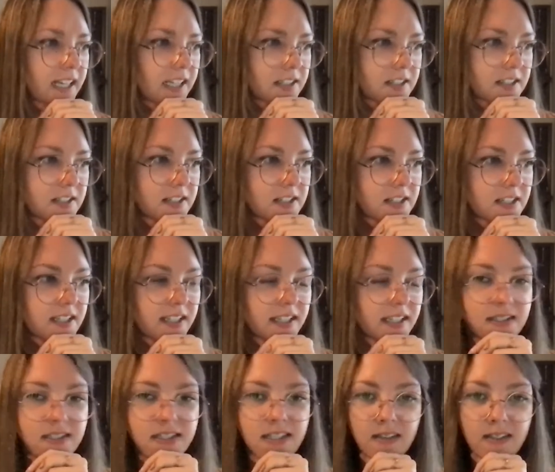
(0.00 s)
This is just like a
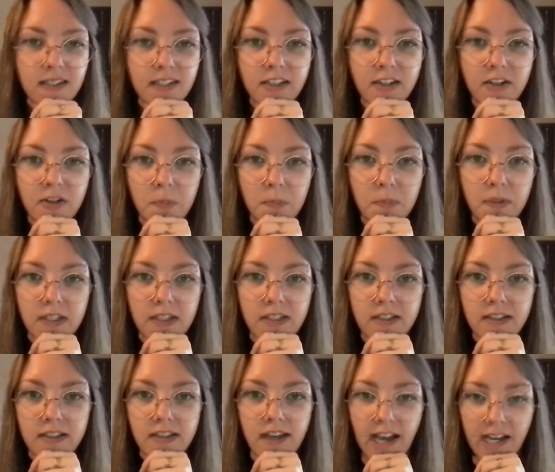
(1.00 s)
silly note, but
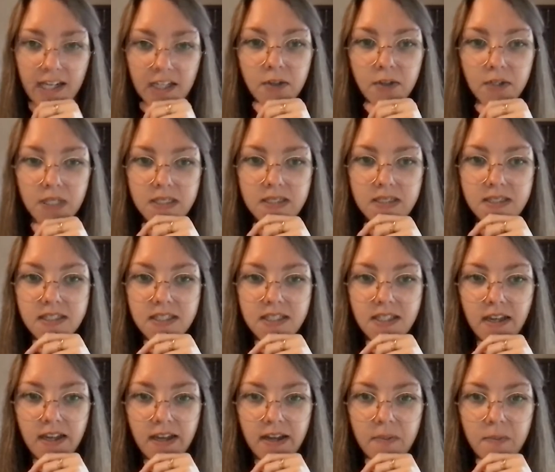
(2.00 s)
I noticed
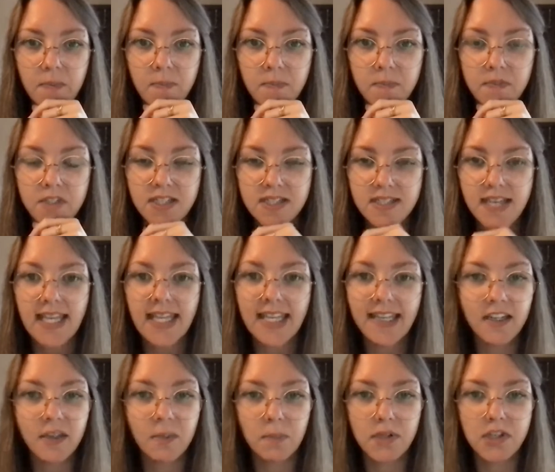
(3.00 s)
she's hanging
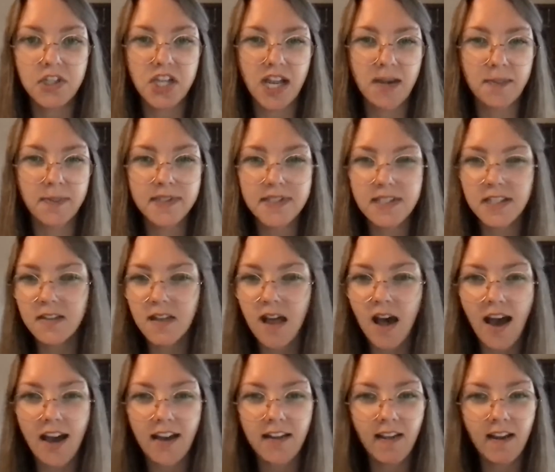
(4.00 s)
out in pajamas a
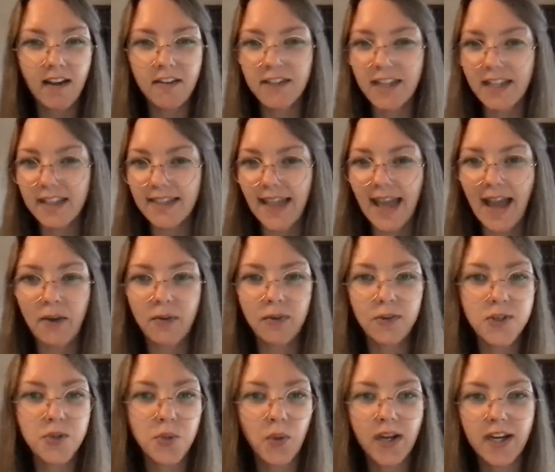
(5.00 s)
lot of like
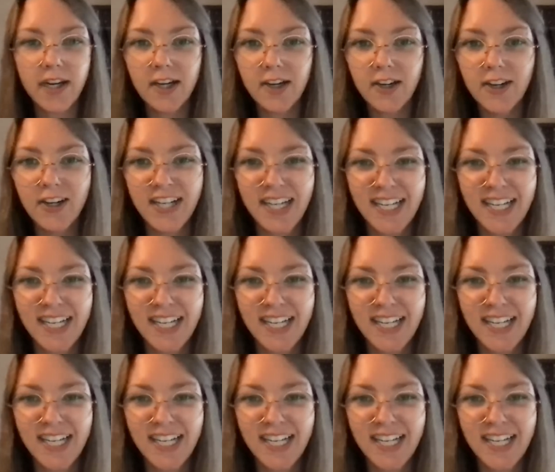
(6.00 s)
lounge wear,